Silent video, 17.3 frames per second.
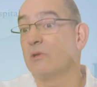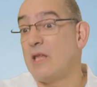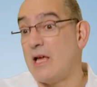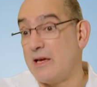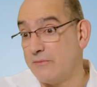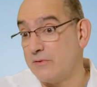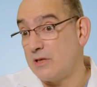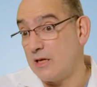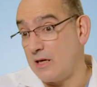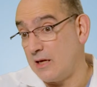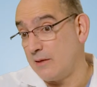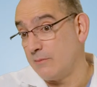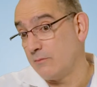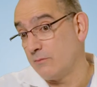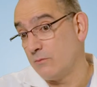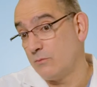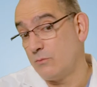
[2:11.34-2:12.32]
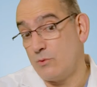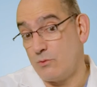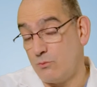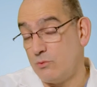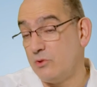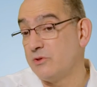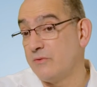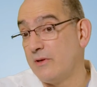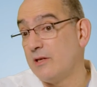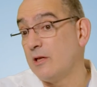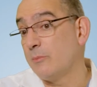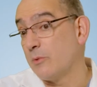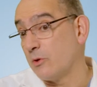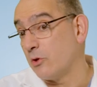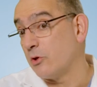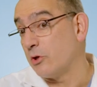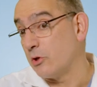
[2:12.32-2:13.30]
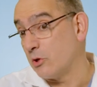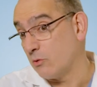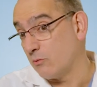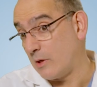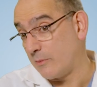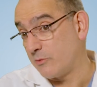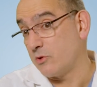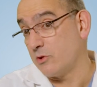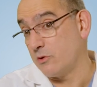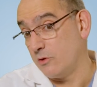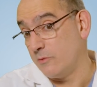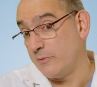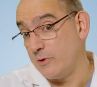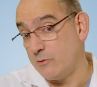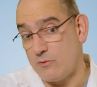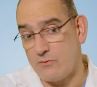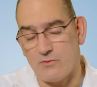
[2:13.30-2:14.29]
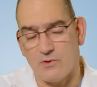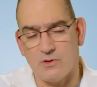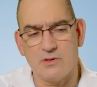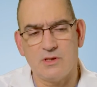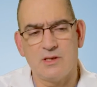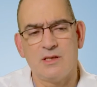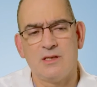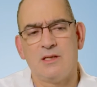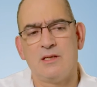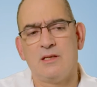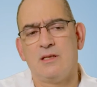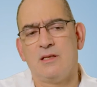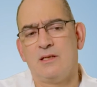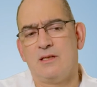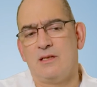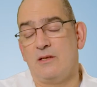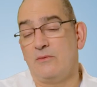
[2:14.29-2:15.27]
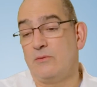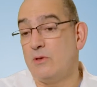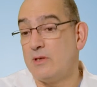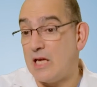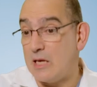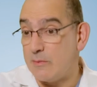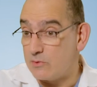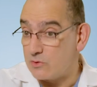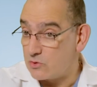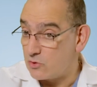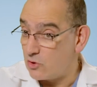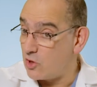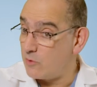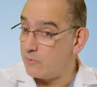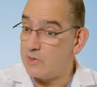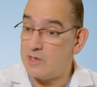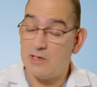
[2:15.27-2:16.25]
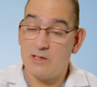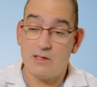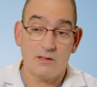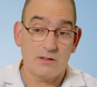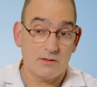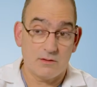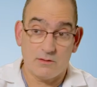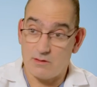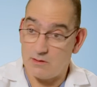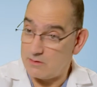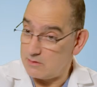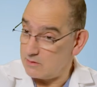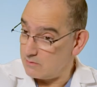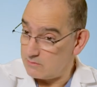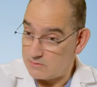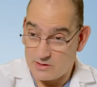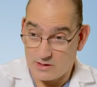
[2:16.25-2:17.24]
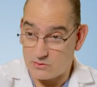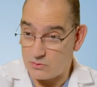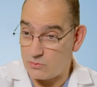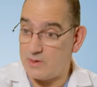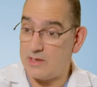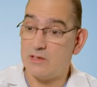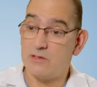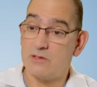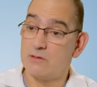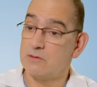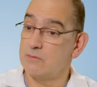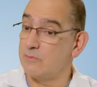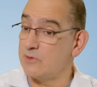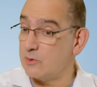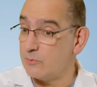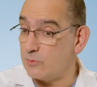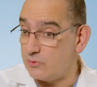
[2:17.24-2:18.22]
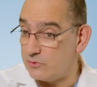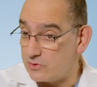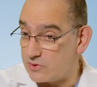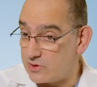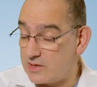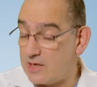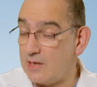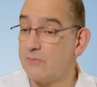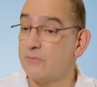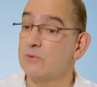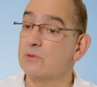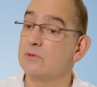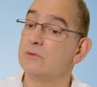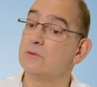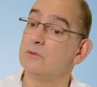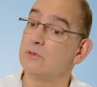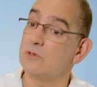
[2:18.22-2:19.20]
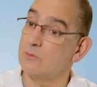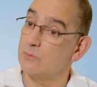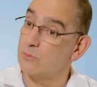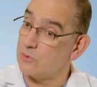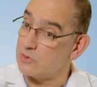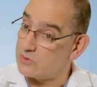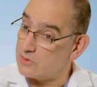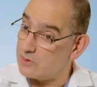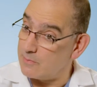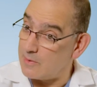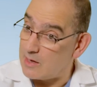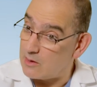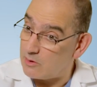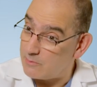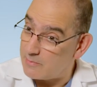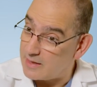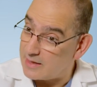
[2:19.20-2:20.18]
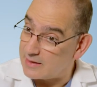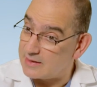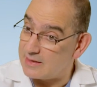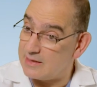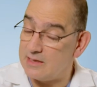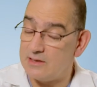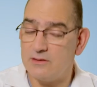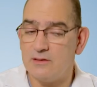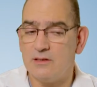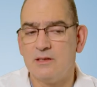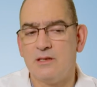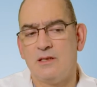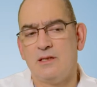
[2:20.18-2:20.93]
lifetime will develop a hernia rupture and be referred. If you came and saw me, 6 weeks, minimal discomfort, you can push the bowel back in.